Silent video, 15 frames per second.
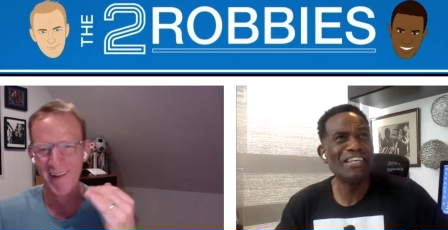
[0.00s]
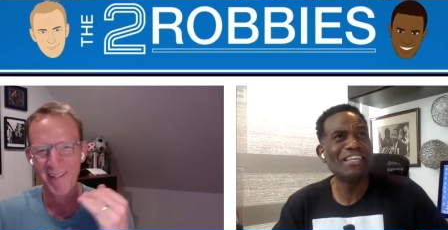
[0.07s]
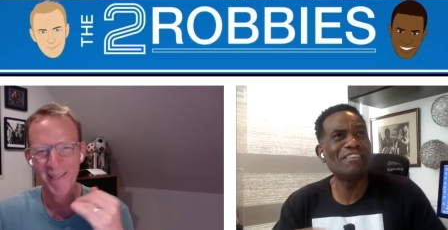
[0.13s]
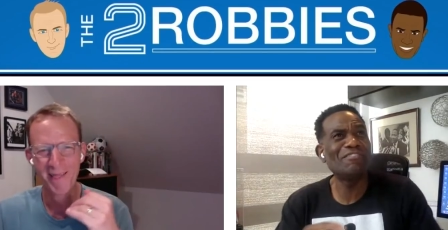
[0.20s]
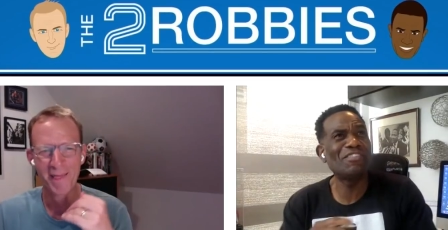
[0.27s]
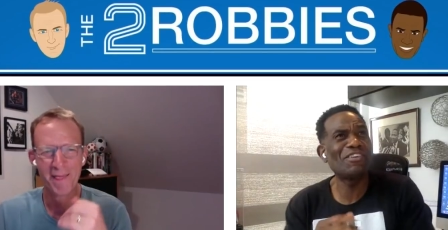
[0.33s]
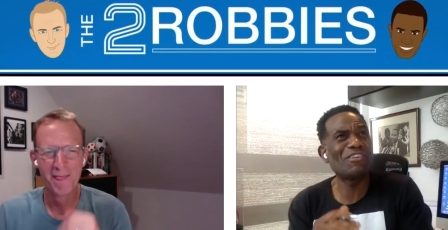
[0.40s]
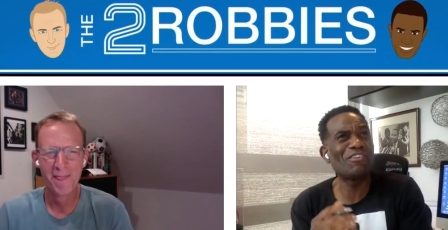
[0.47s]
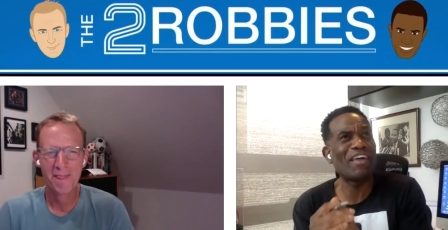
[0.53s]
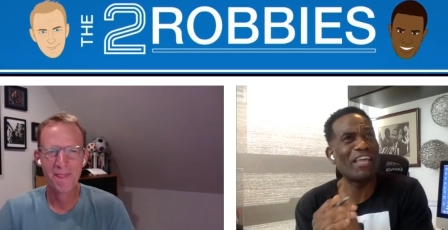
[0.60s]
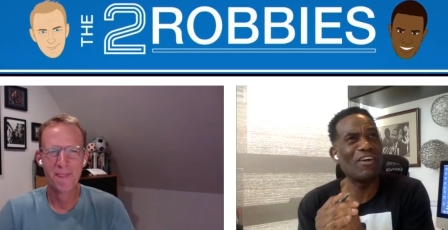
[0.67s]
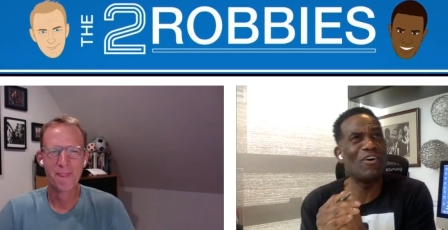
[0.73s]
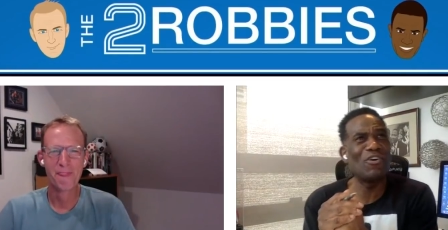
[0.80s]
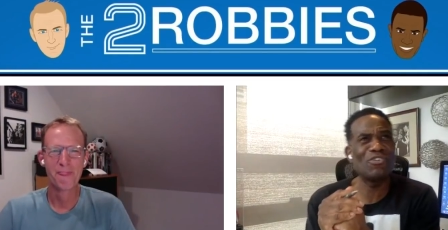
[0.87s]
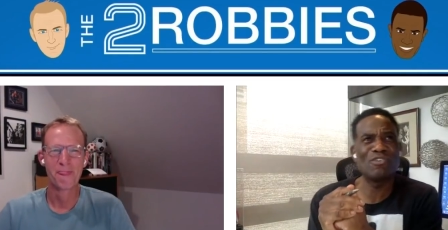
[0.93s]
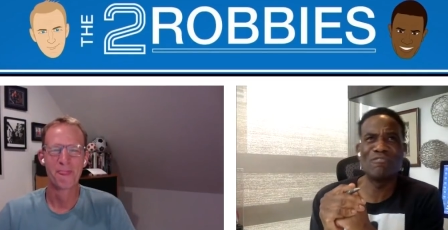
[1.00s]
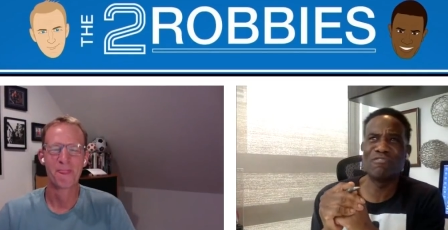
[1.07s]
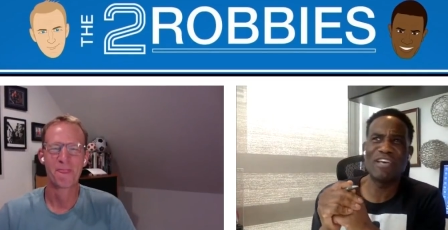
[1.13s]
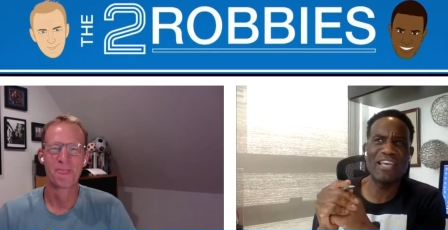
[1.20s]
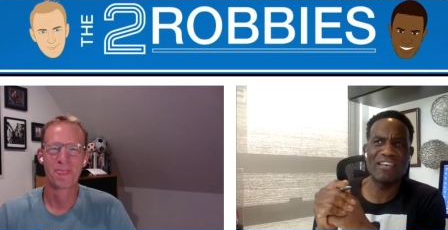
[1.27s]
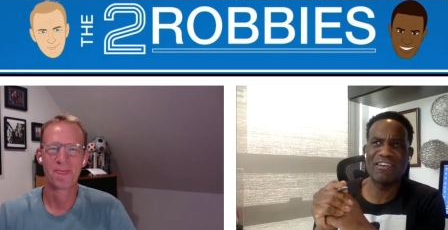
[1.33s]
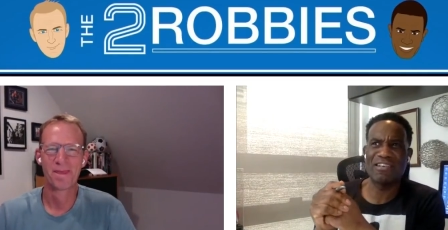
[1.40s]
Speaker 1: even the great Arsene
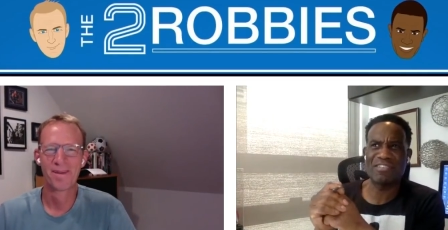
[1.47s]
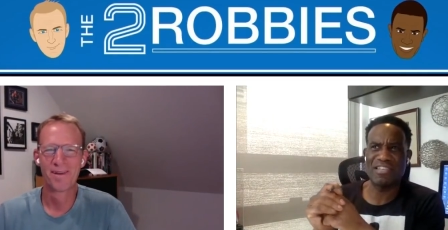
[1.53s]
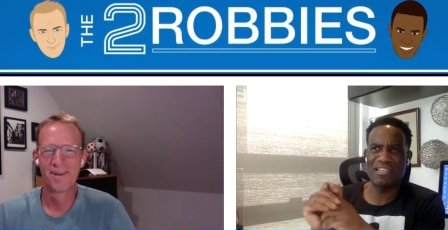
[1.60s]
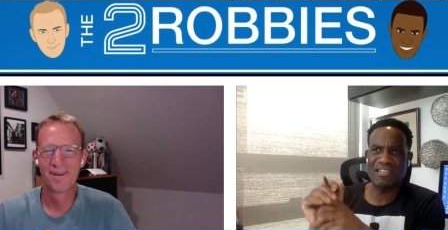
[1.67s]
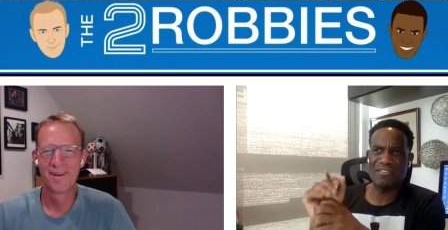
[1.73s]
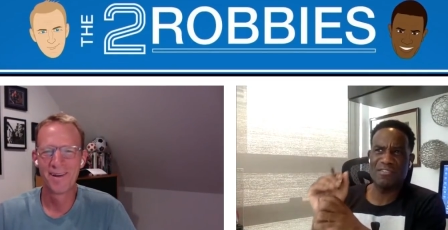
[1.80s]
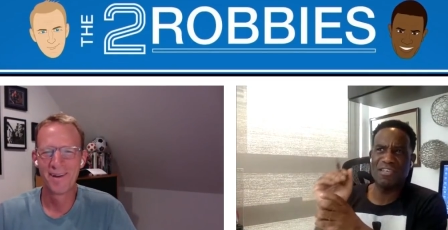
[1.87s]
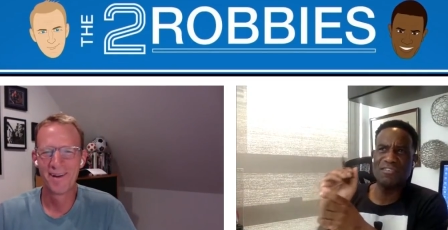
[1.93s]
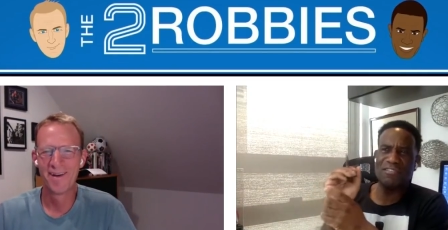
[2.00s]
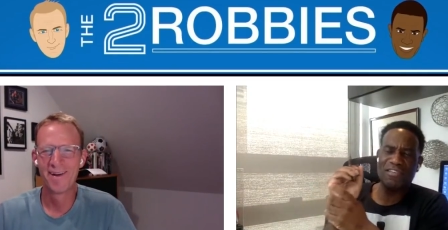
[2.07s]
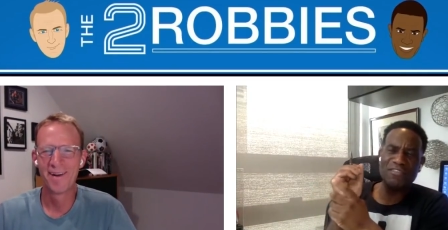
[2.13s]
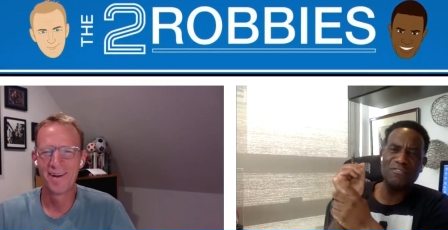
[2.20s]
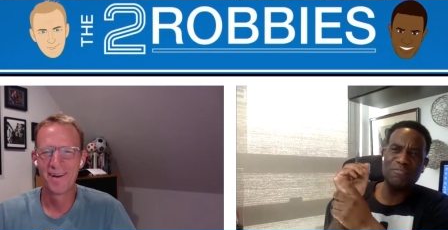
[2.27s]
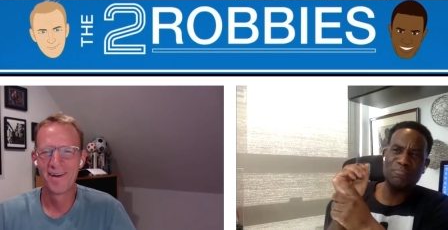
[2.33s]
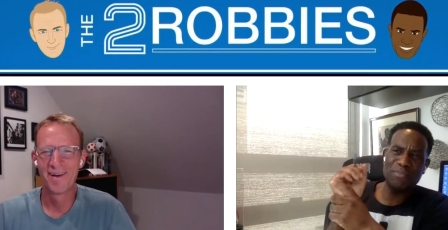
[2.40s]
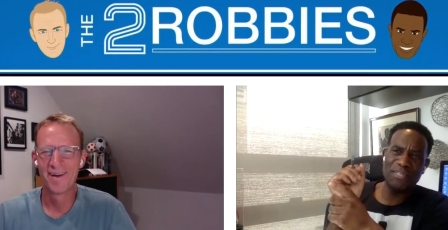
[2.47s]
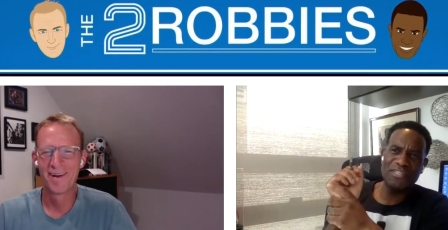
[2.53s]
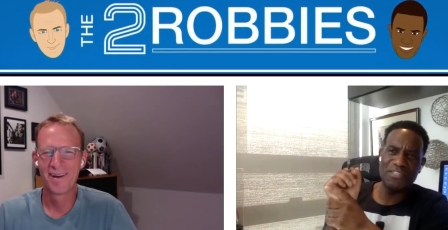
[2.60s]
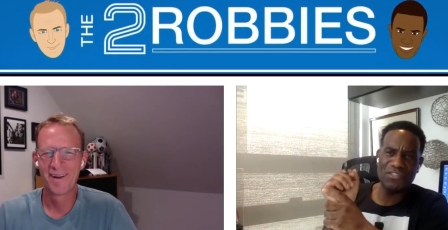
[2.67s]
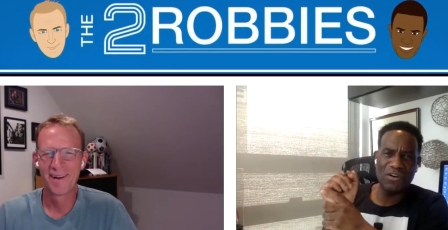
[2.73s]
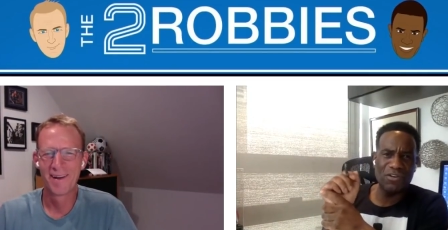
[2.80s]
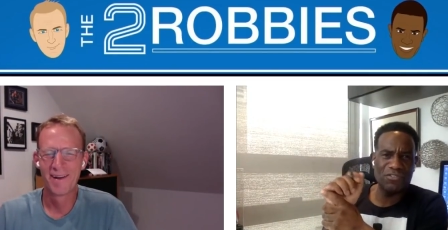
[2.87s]
Wenger, I think it, it, has been
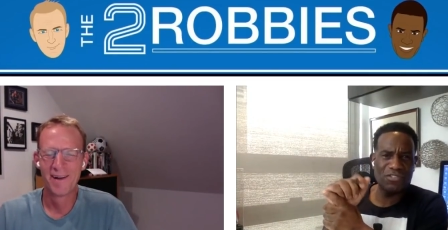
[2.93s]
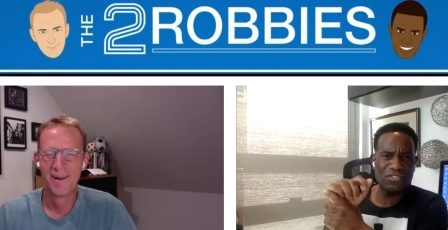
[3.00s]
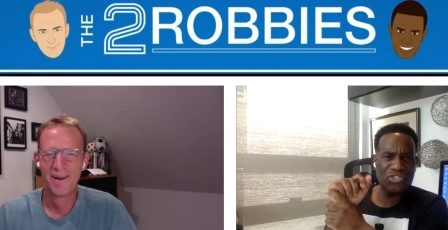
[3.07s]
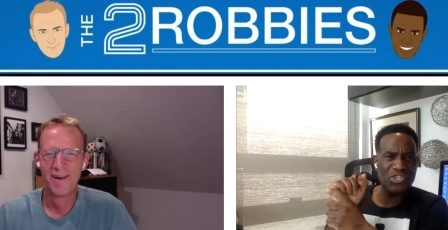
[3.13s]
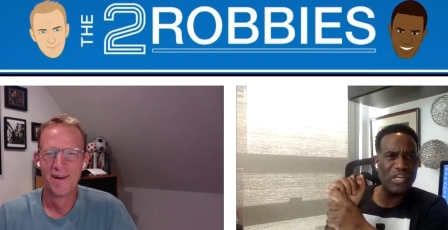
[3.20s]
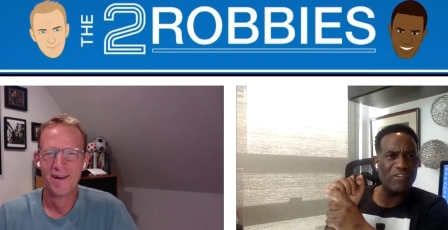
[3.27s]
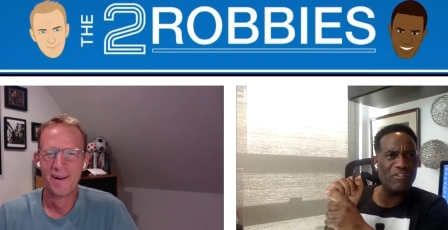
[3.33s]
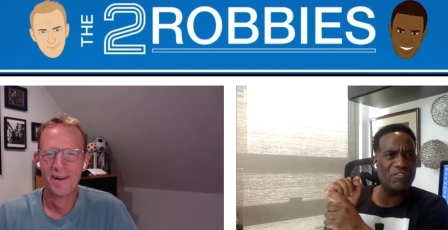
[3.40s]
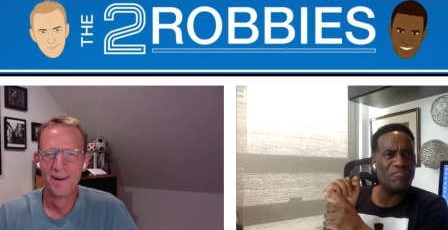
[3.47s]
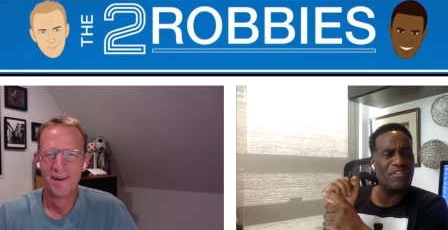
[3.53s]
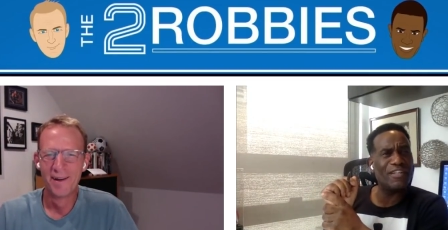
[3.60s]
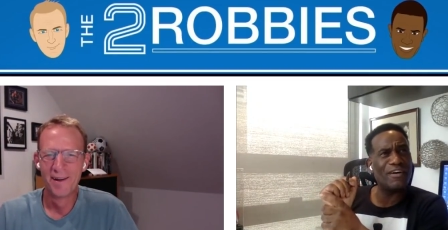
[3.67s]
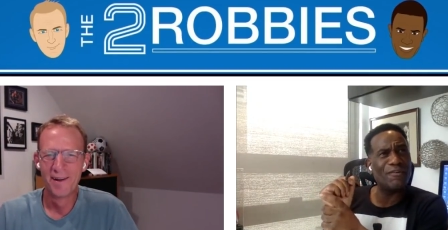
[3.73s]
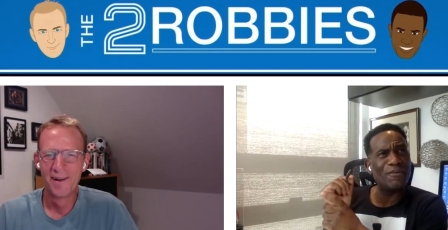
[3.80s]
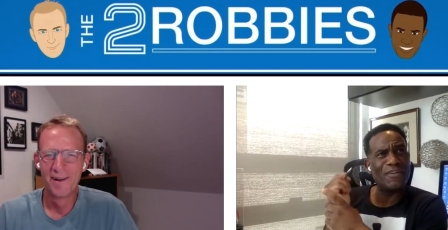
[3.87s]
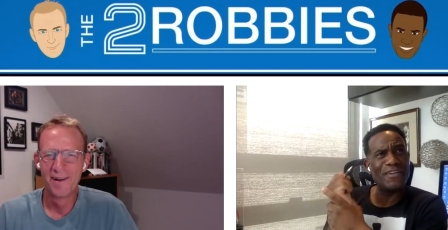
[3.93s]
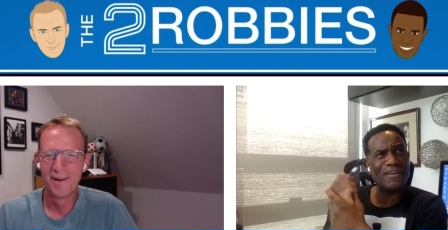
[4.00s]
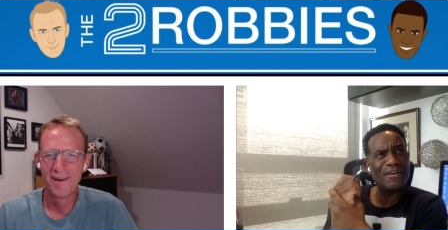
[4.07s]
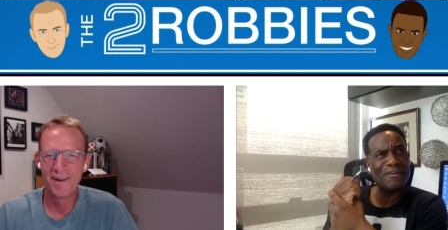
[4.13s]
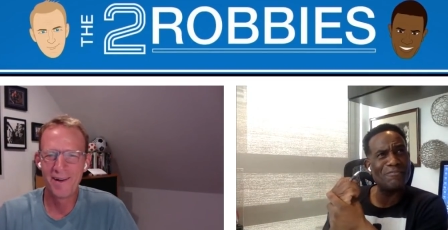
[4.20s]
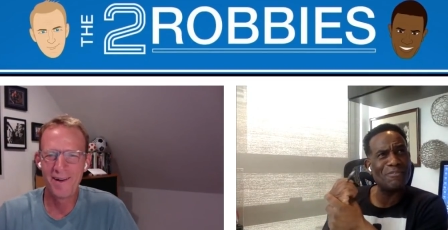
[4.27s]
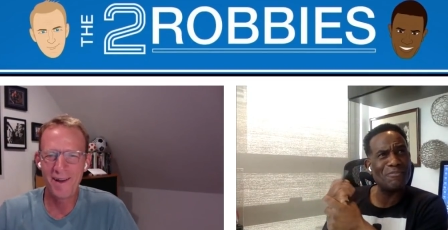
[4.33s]
in, on the sherry for that one.
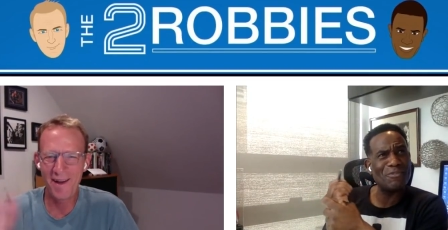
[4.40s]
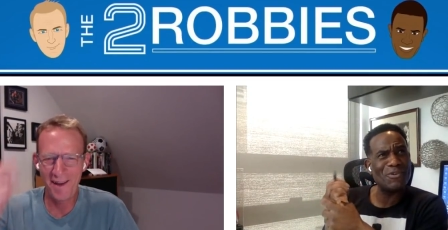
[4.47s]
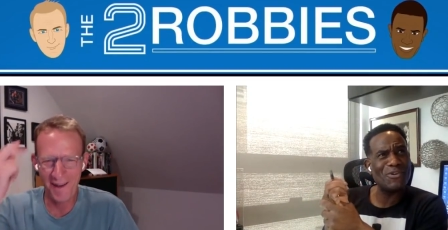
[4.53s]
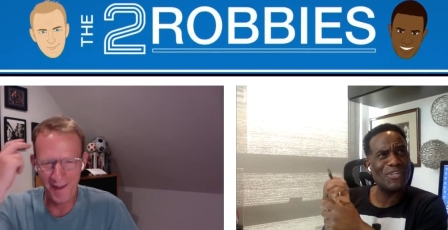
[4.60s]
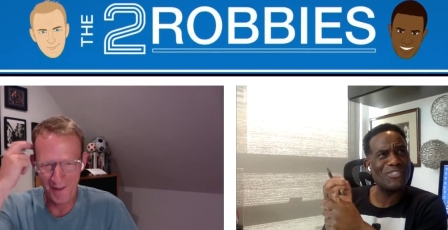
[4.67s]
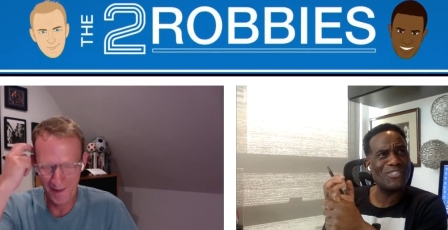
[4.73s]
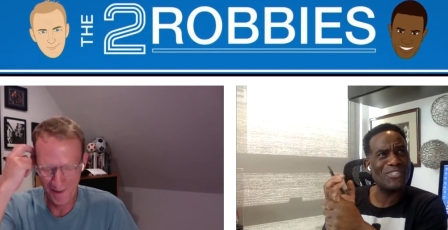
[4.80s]
I'm not quite